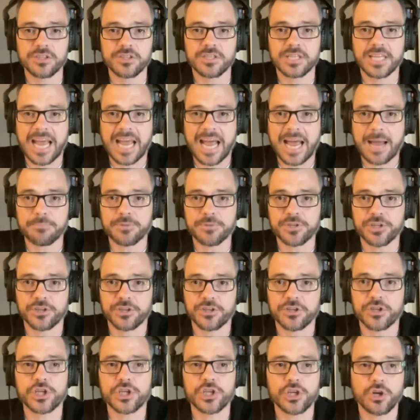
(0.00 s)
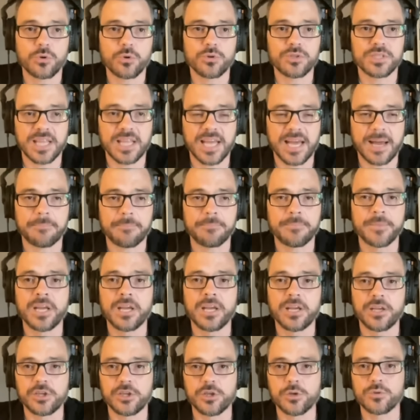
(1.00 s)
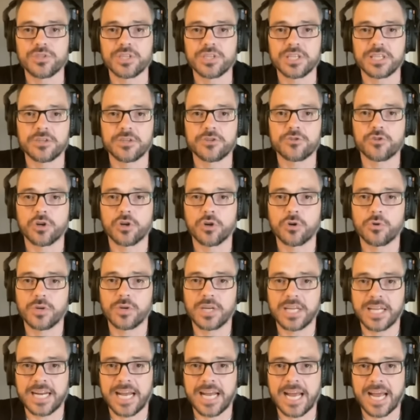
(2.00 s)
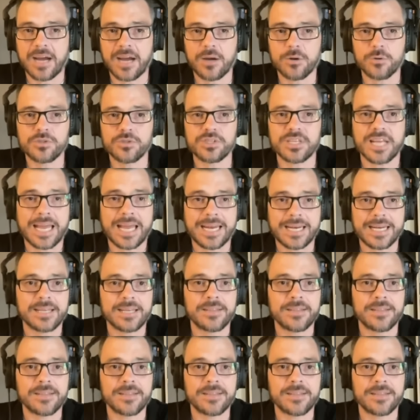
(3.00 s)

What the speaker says: captured shows them using the drone in a house and in